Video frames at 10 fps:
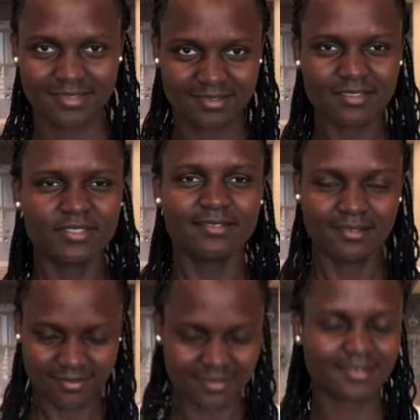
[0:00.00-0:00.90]
Oh,
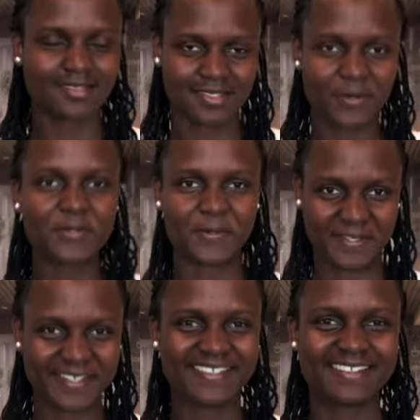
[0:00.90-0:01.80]
you'll be
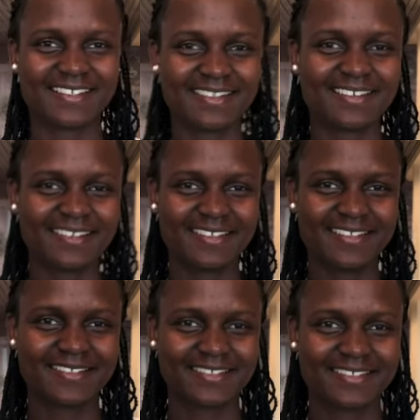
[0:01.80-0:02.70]
welcome, we'll be
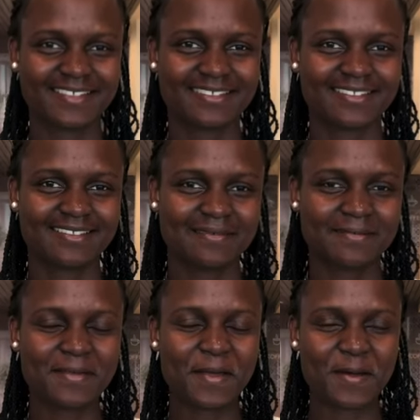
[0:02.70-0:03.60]
waiting for you.